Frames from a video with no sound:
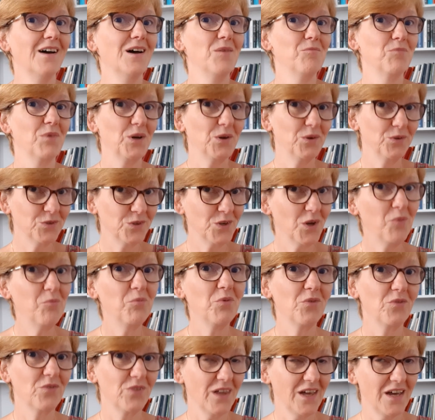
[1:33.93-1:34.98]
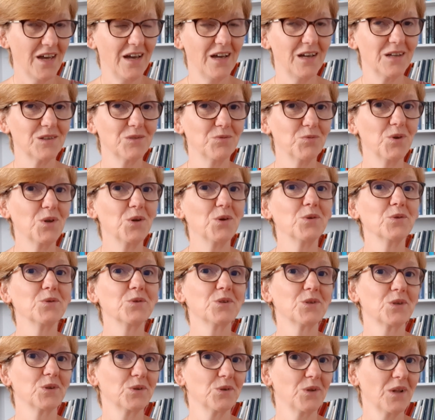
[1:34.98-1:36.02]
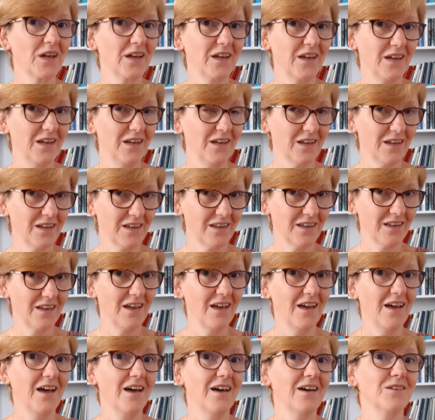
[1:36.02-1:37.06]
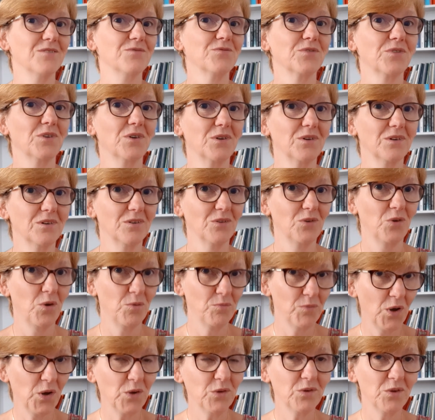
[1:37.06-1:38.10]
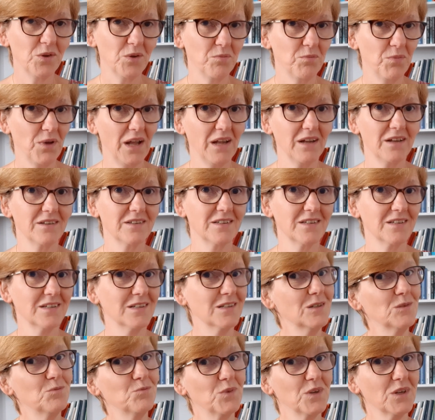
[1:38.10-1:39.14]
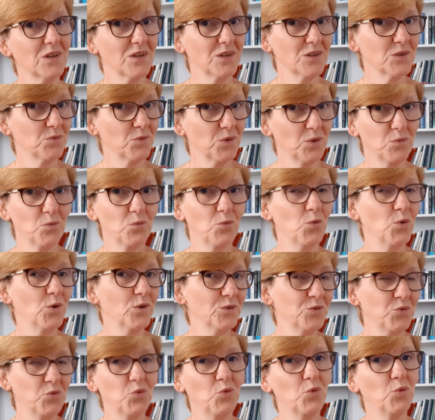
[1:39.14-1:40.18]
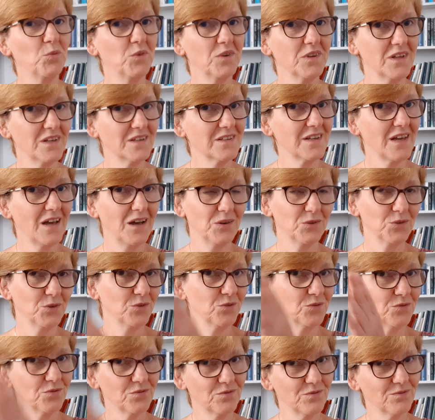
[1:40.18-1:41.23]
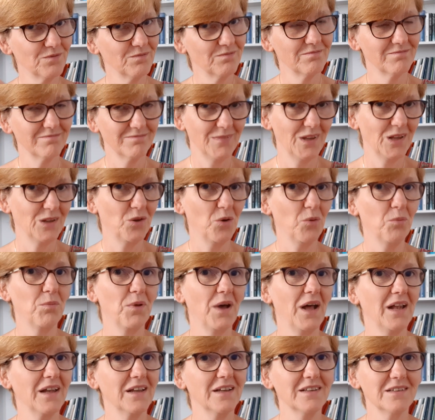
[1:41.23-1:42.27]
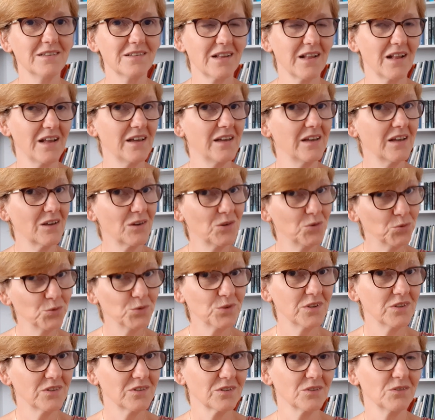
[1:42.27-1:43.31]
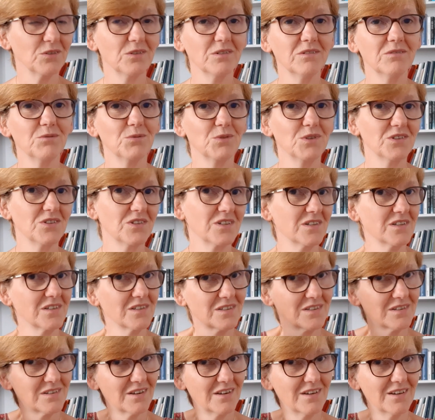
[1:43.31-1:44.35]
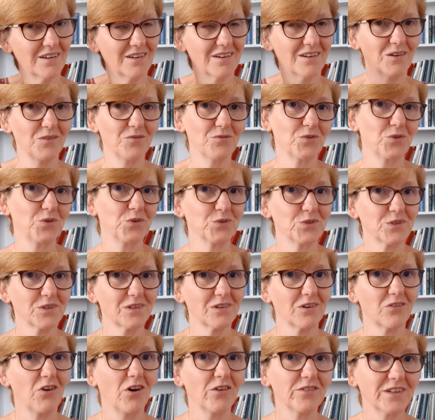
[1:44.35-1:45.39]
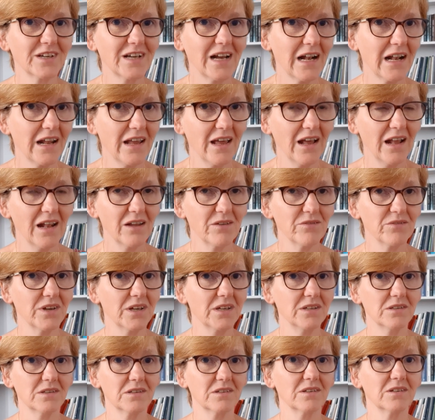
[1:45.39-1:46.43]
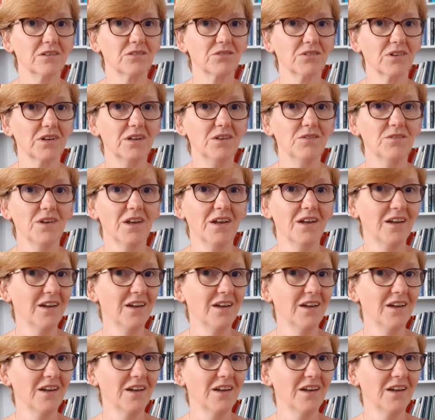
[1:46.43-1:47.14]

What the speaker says: But on top of that, we also have hormonal imbalances, because when one hormone is out of balance, like cortisol, which is of course chronically elevated in grief,